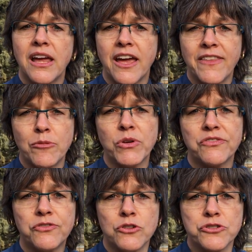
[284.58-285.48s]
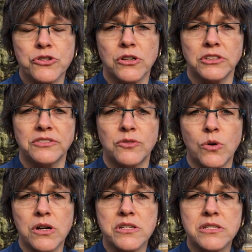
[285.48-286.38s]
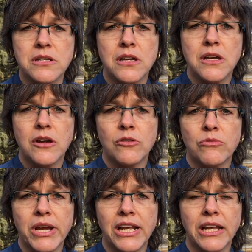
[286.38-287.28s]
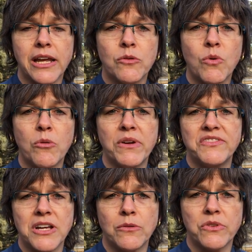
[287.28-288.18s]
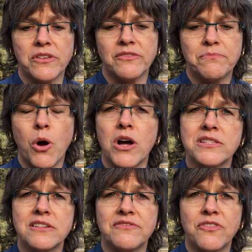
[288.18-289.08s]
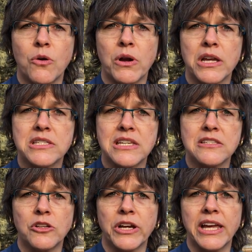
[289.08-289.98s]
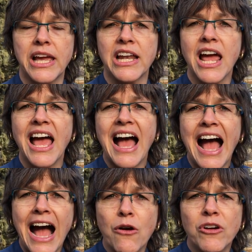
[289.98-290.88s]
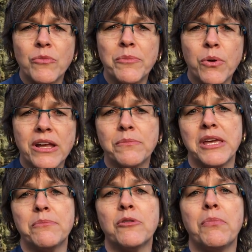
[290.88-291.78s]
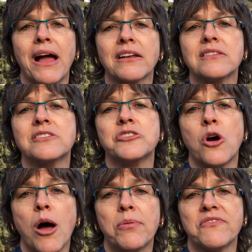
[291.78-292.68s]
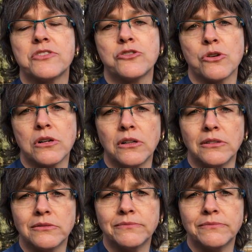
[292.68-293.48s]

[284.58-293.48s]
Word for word: And then with full circle divorce, really what we've done with a positive focus is looking at how can we bring people back to the top of the circle?